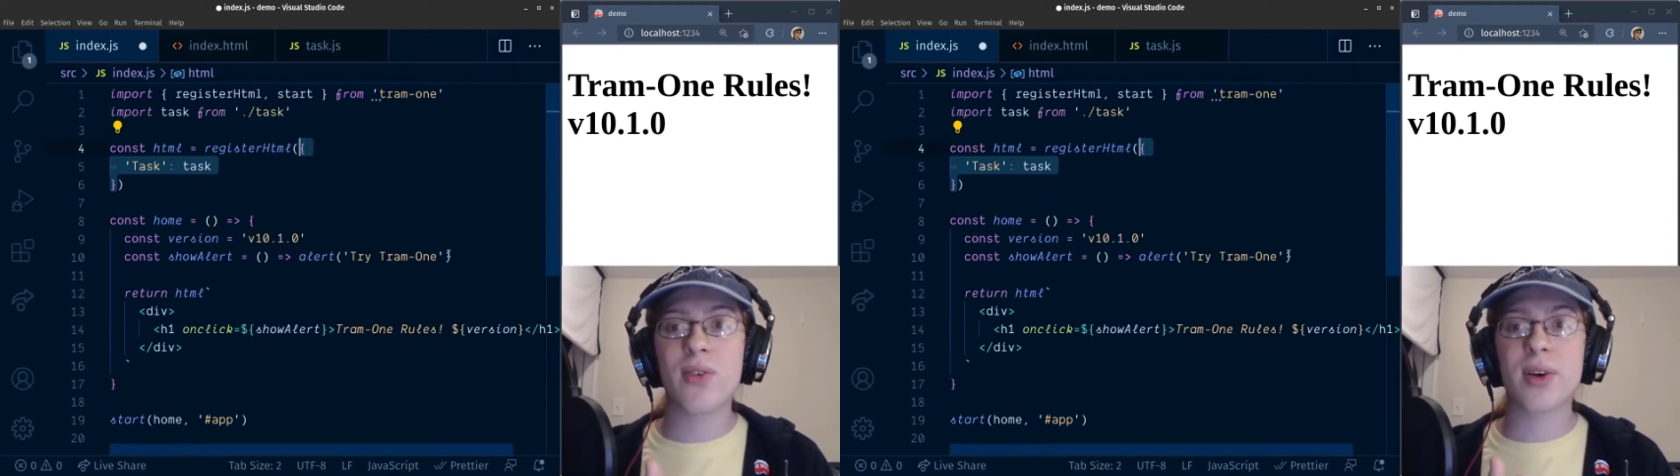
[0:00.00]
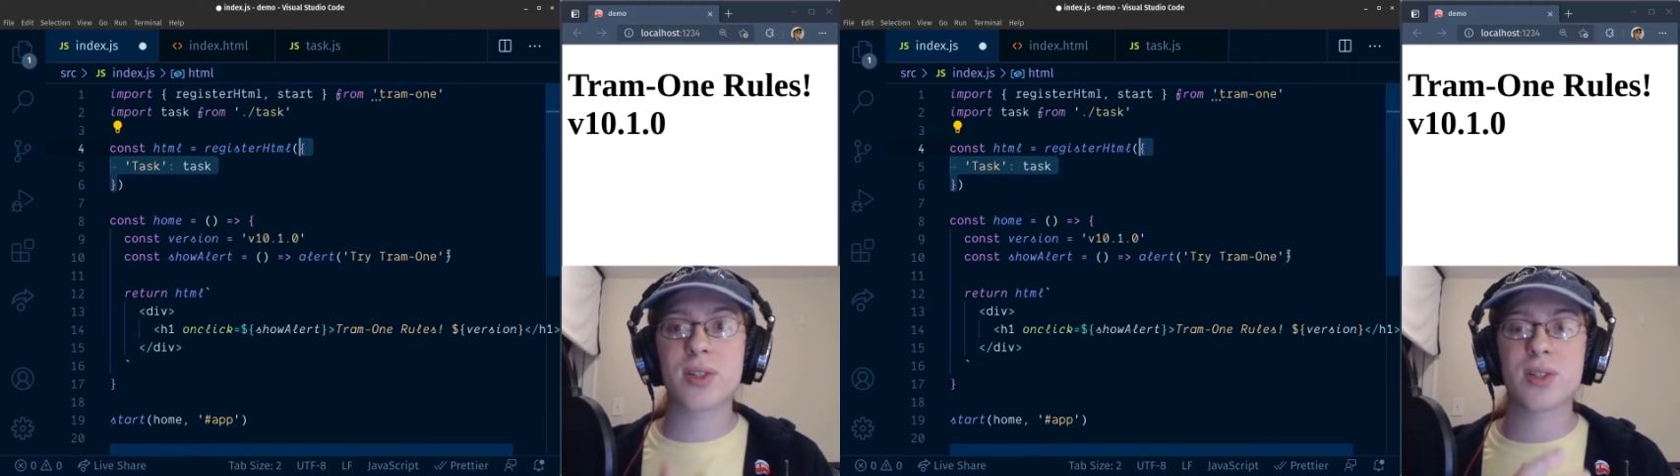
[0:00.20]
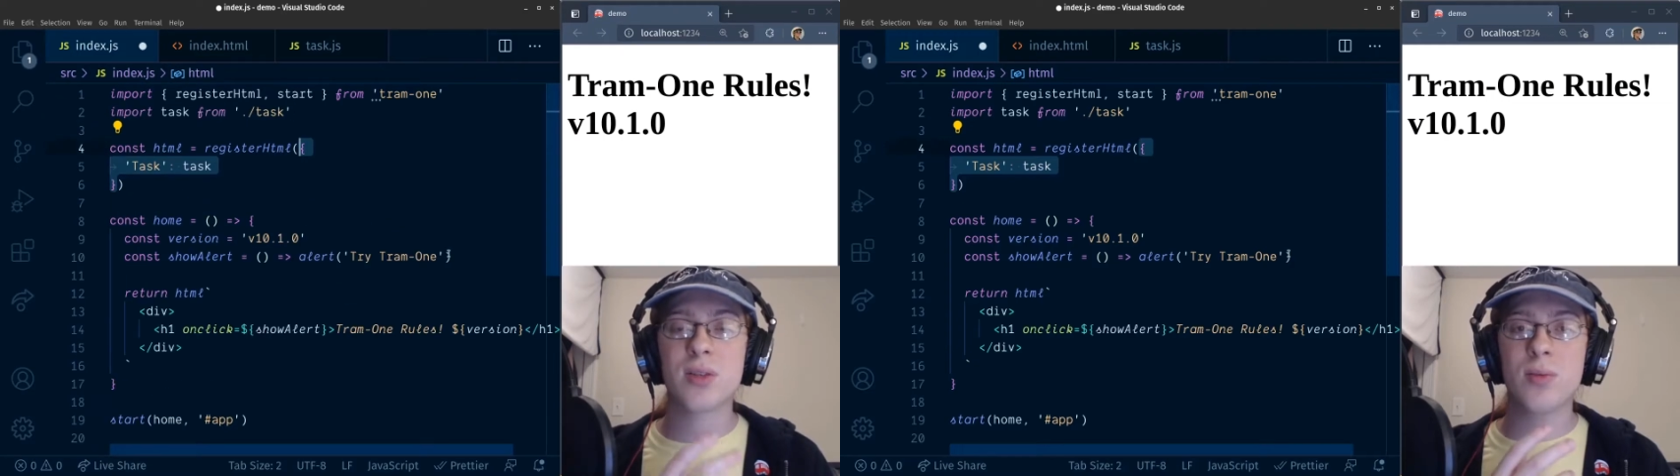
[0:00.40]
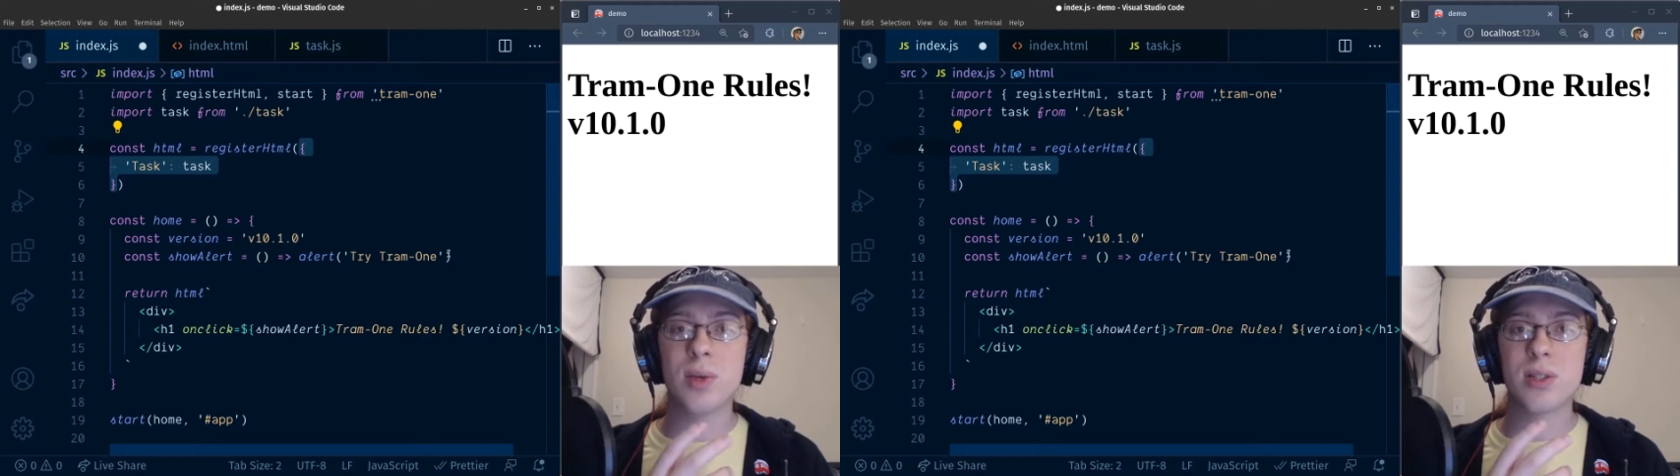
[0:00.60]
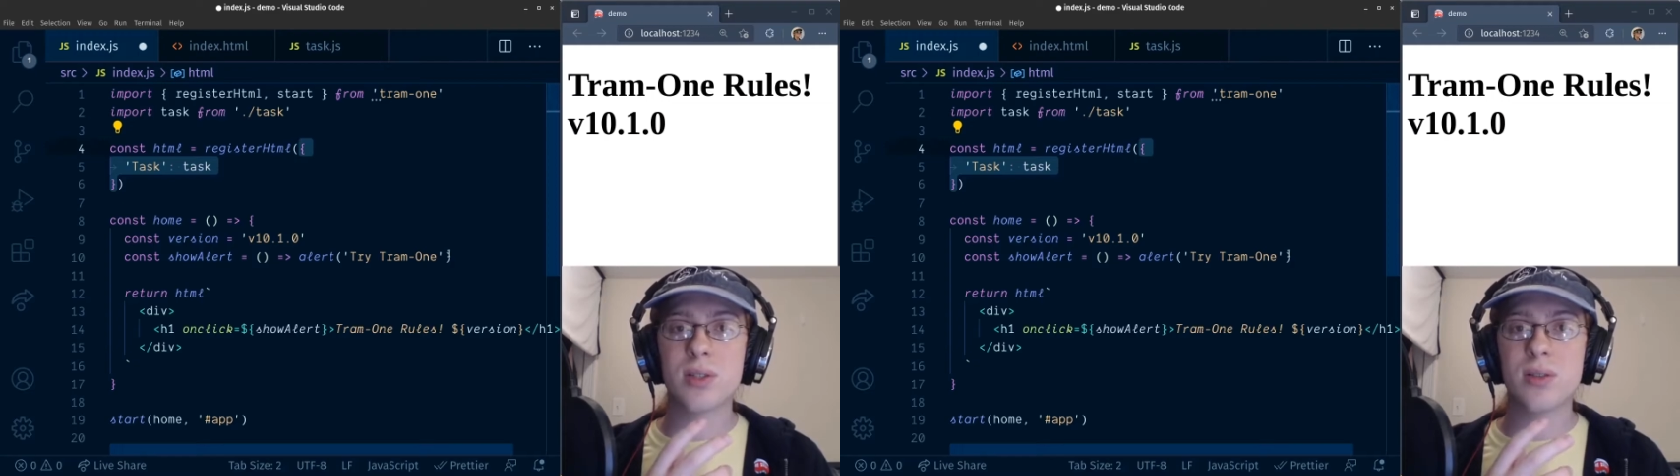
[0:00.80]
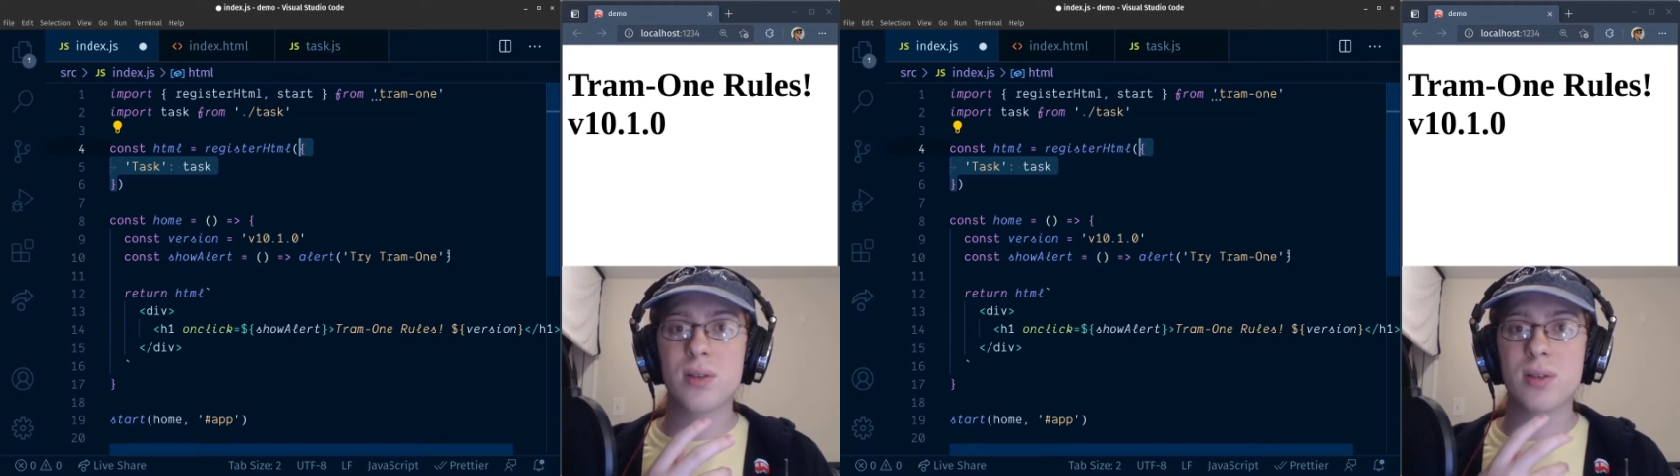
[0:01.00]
function, which